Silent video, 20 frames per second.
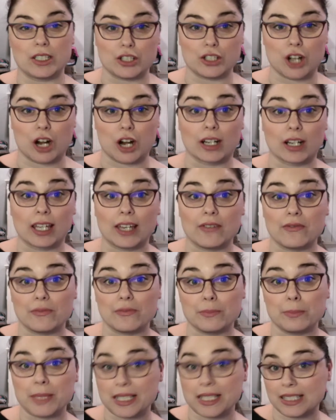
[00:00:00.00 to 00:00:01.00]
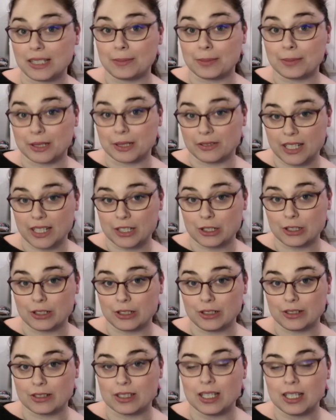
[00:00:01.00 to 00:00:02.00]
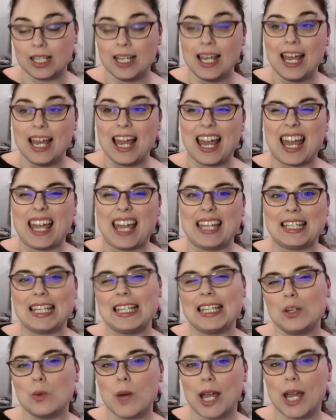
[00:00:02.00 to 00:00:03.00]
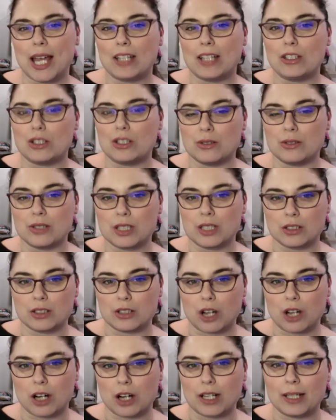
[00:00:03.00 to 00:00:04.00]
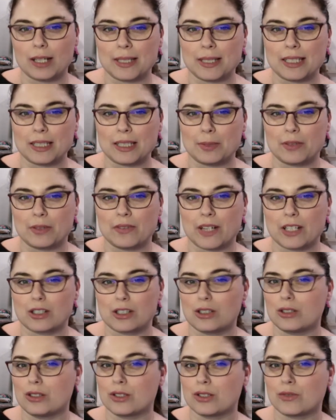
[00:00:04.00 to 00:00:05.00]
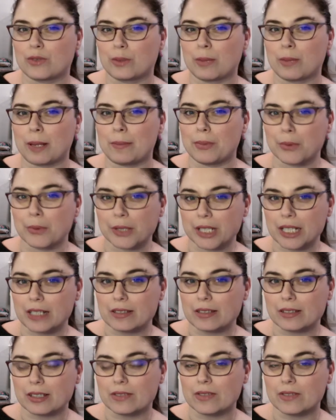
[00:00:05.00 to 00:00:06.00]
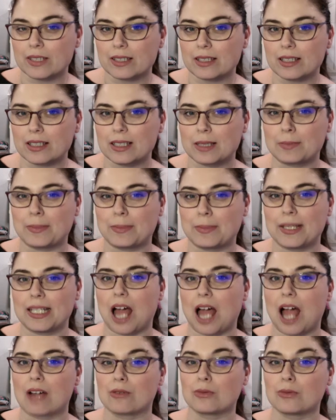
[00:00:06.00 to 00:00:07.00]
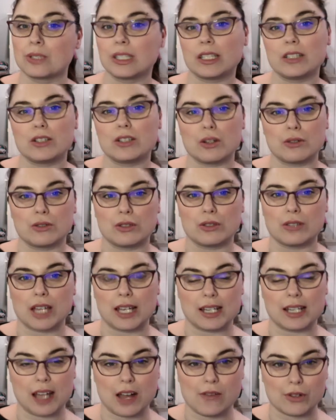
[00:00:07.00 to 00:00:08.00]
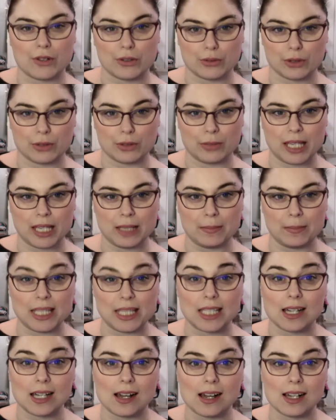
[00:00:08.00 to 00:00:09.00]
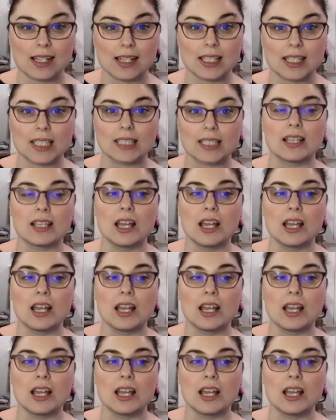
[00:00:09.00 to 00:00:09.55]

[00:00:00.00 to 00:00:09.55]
target busy professionals. And in a way, I do still target busy professionals for my boarding services, but I really don't do that now for grooming because